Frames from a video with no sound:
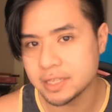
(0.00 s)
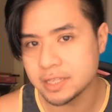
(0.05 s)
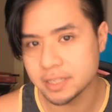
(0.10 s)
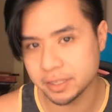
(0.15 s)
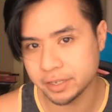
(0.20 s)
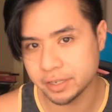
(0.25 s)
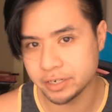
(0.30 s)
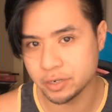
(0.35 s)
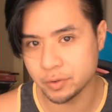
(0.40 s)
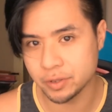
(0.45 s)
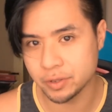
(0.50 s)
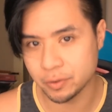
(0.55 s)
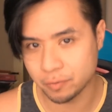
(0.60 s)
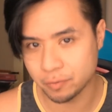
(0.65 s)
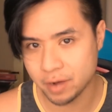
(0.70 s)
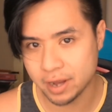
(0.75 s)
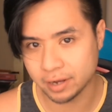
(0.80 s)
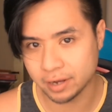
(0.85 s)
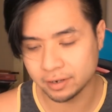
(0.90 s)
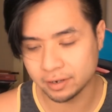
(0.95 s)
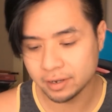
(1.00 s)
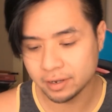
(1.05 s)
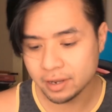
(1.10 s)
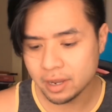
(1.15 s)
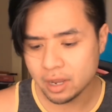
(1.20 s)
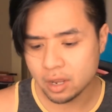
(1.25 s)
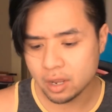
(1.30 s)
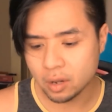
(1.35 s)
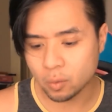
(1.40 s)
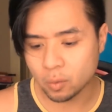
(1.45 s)
that they do in the ring,
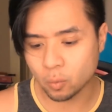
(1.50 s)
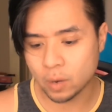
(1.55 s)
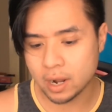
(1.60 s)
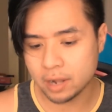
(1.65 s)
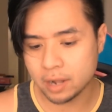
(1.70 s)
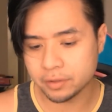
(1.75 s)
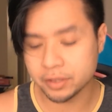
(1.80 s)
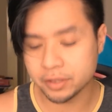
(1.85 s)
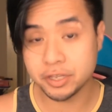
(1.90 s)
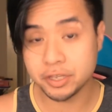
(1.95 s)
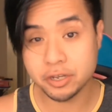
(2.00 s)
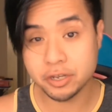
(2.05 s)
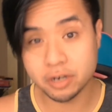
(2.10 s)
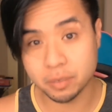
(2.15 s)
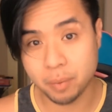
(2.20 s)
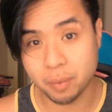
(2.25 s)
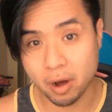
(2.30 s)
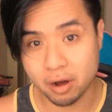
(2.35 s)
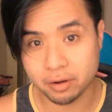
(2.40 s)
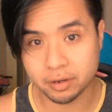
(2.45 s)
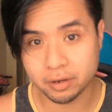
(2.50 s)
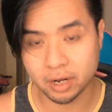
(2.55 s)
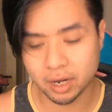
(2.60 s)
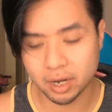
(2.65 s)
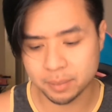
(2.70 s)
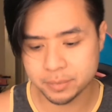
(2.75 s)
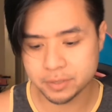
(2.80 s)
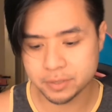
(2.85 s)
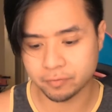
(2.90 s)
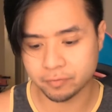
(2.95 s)
while the theater part
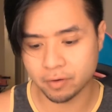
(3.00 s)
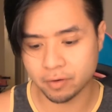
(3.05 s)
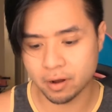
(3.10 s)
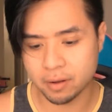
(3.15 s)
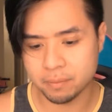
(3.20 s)
comes from